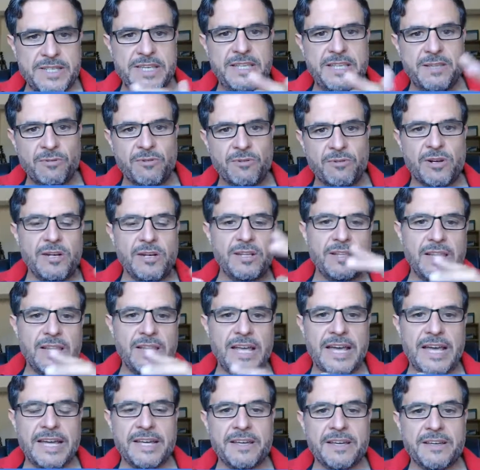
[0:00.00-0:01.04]
the world
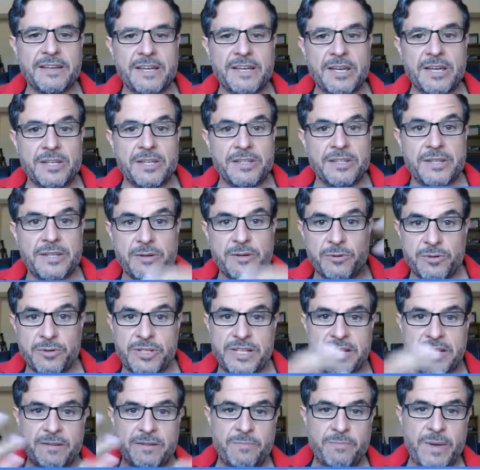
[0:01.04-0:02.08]
like the good
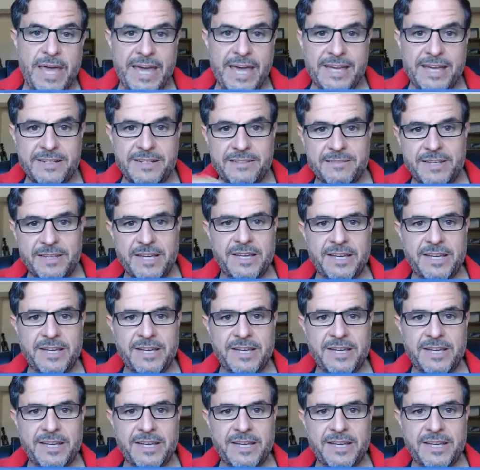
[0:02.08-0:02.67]
and the bad,